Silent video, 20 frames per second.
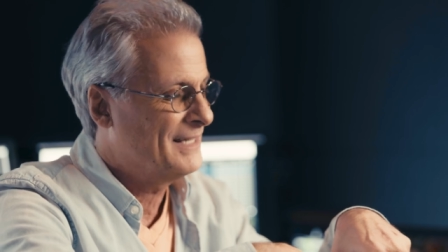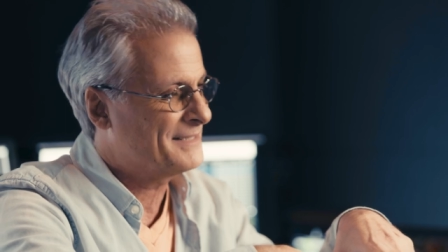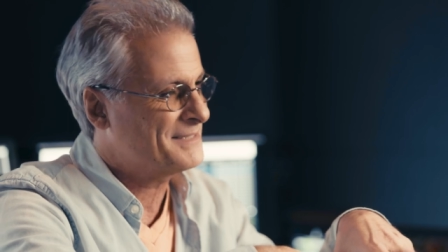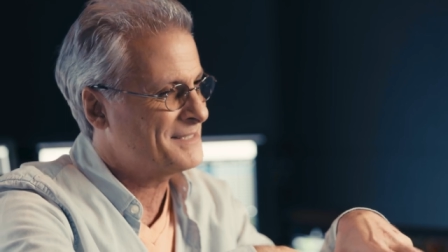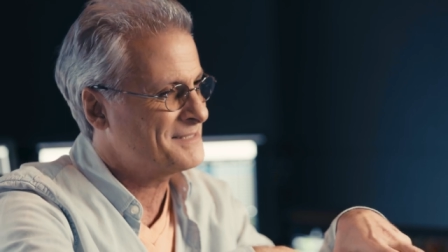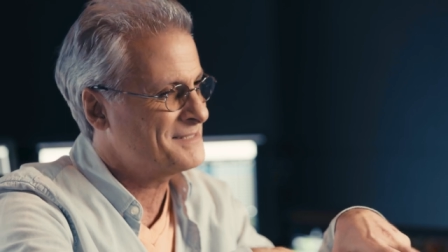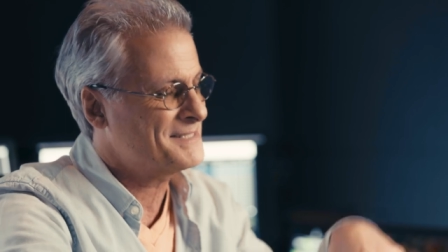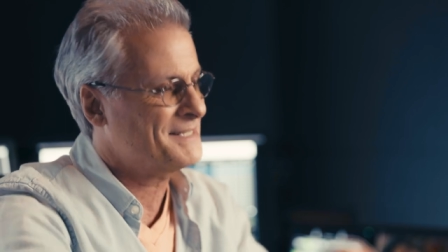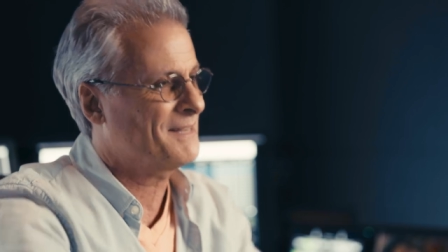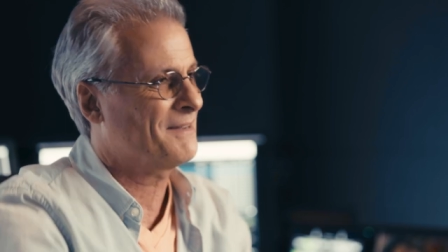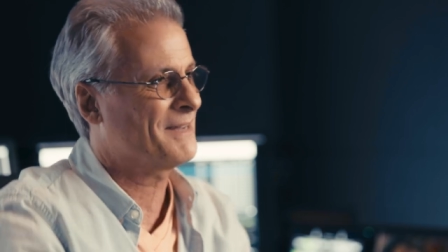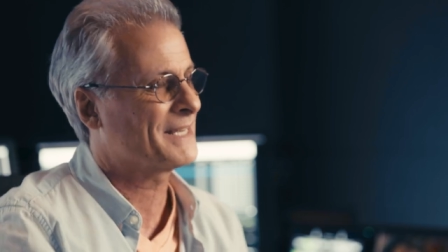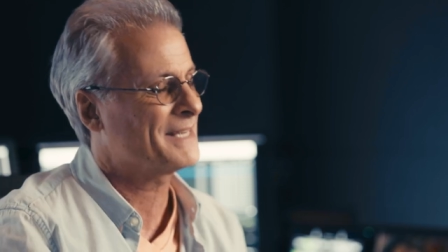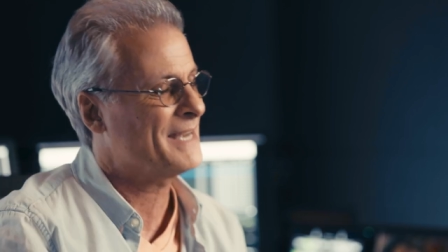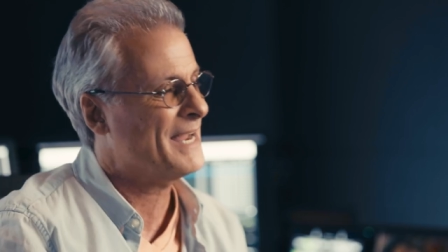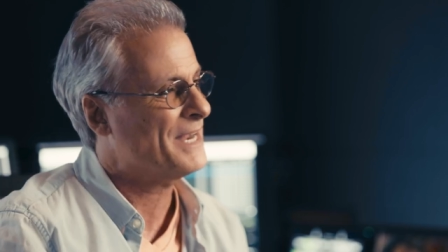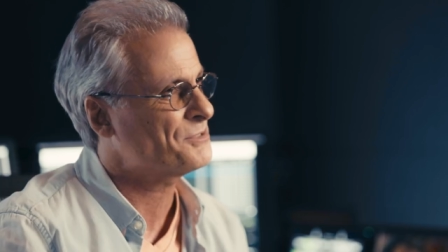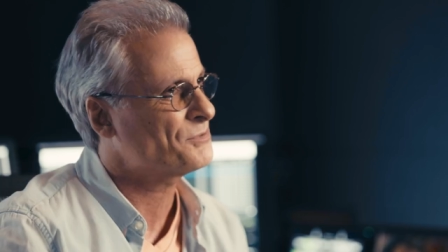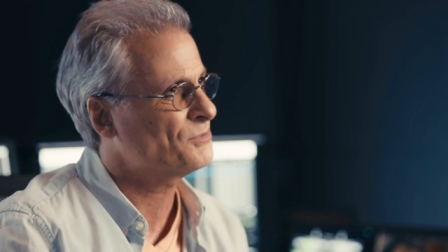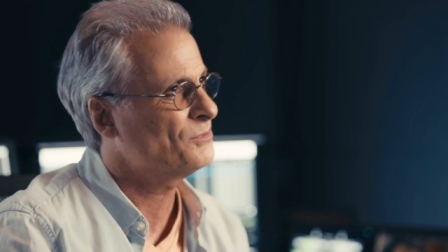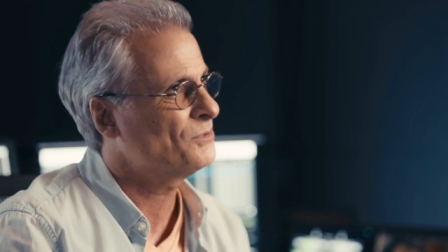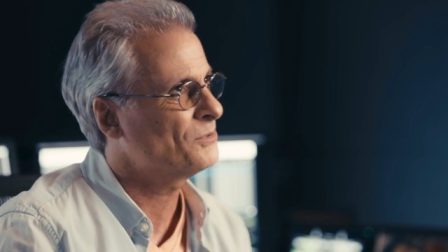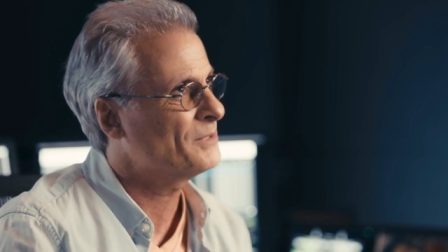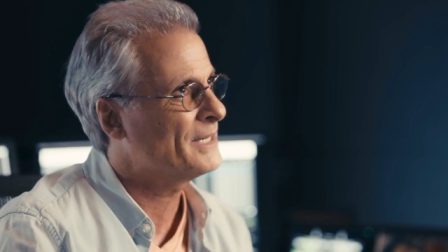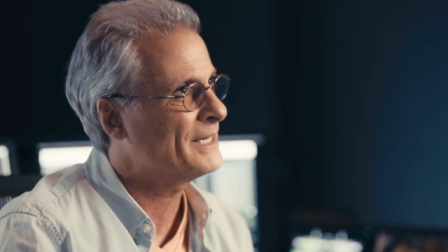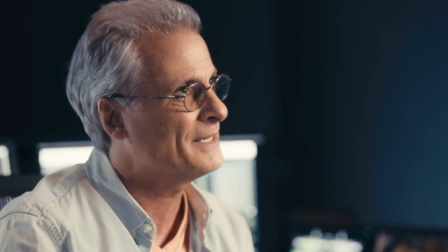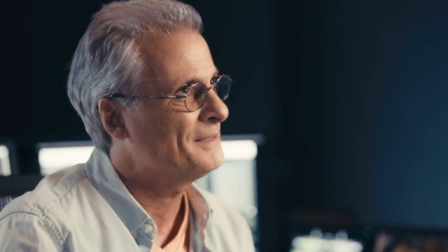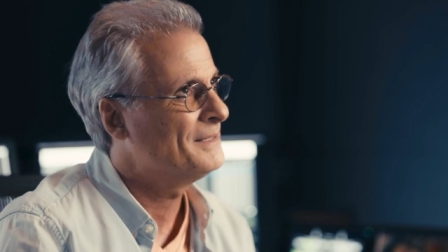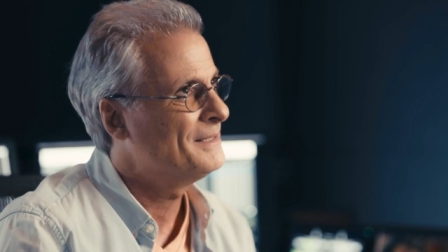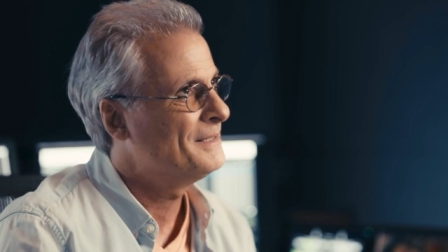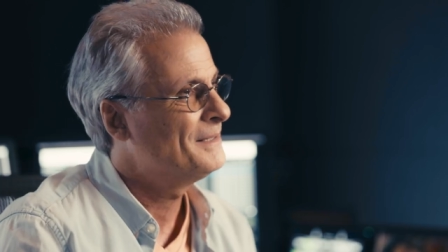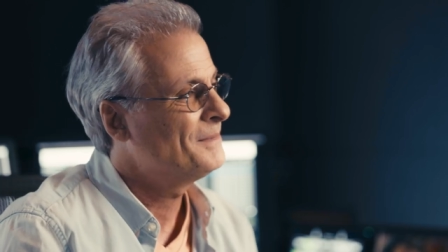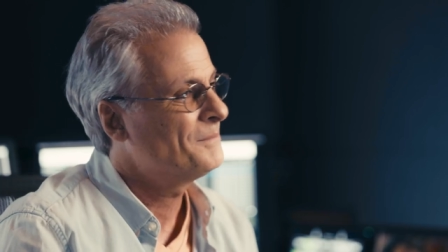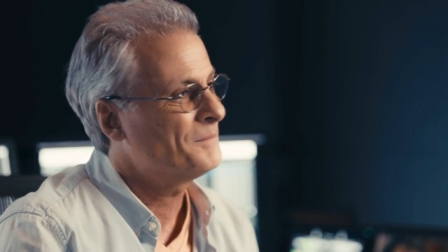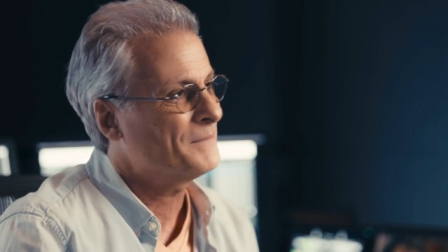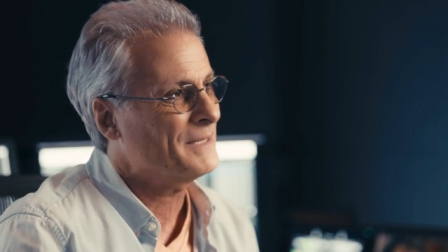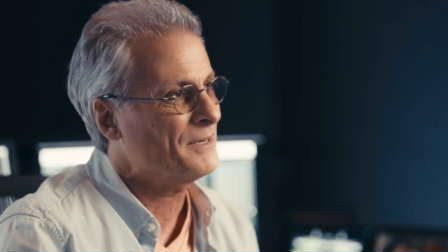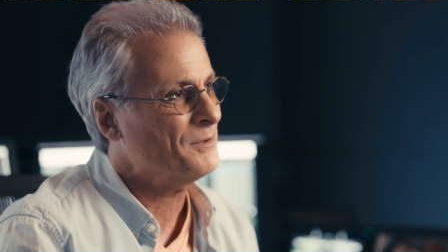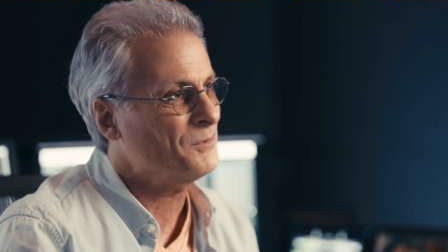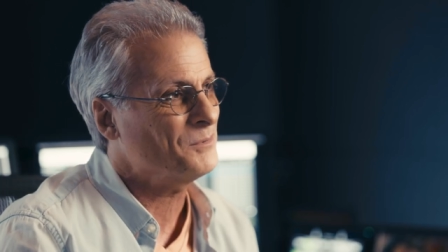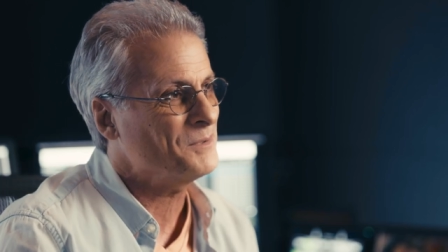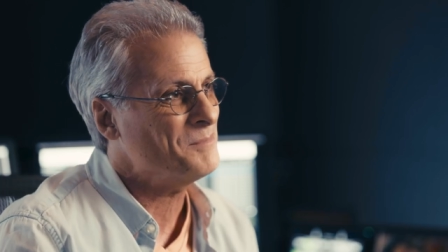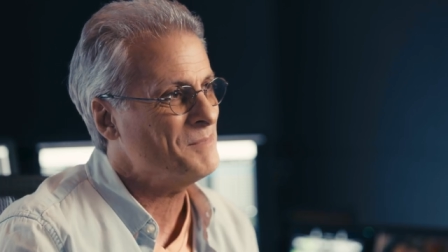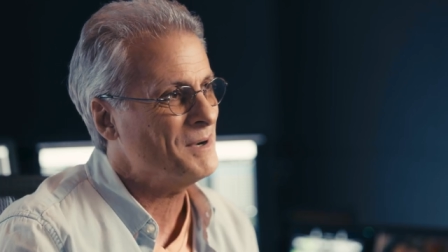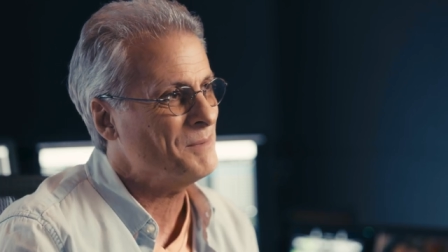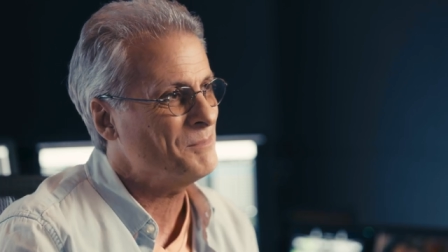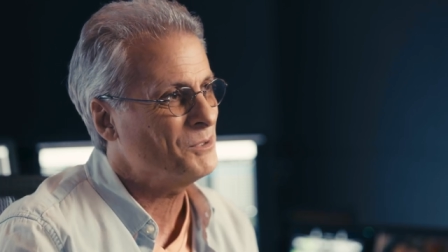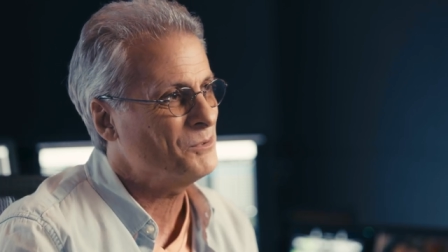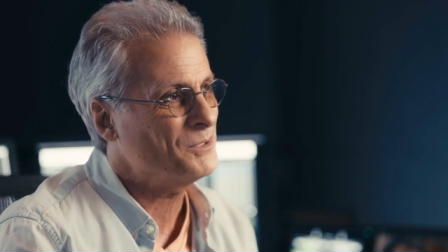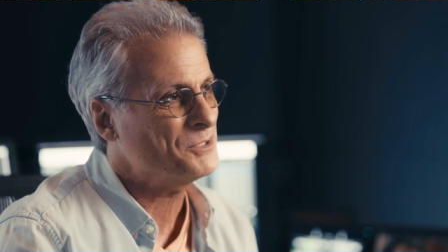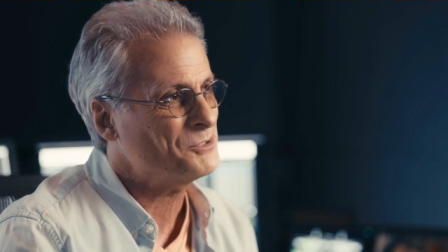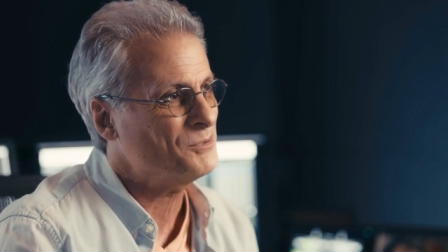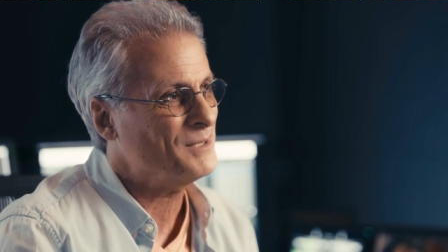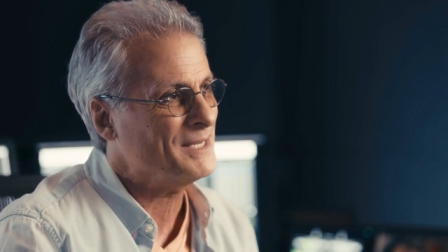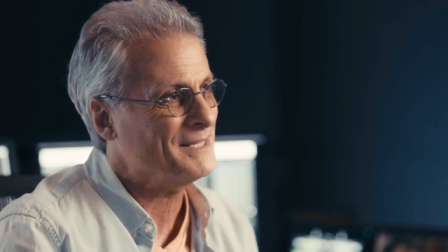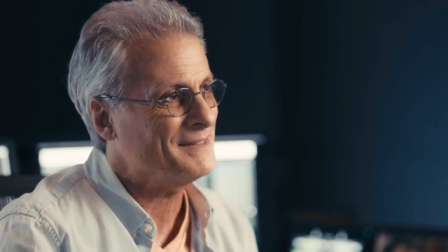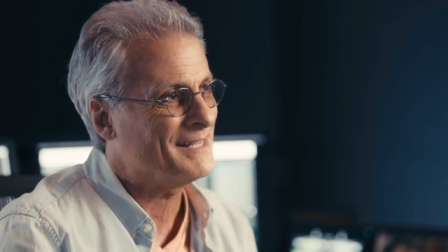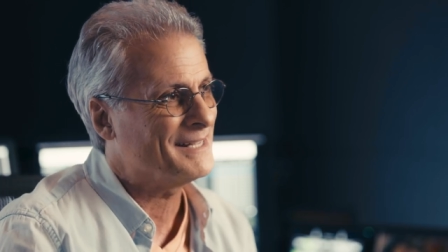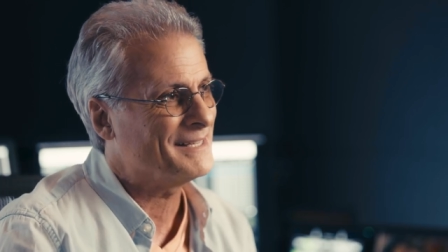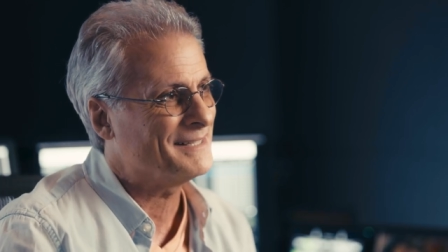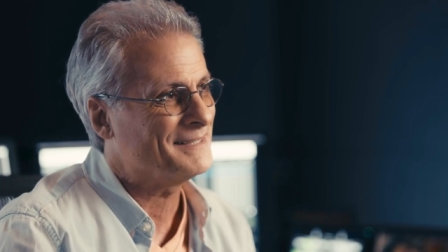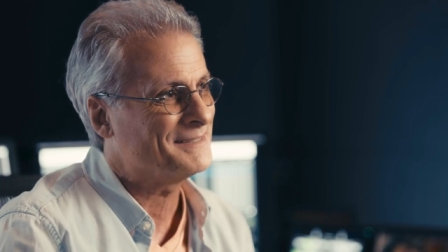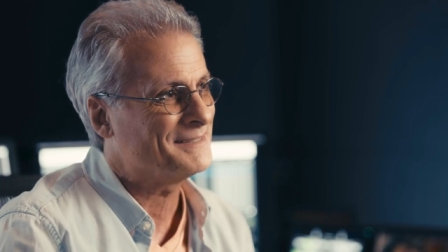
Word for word: It doesn't sound like natural rain, but I don't remember which rain that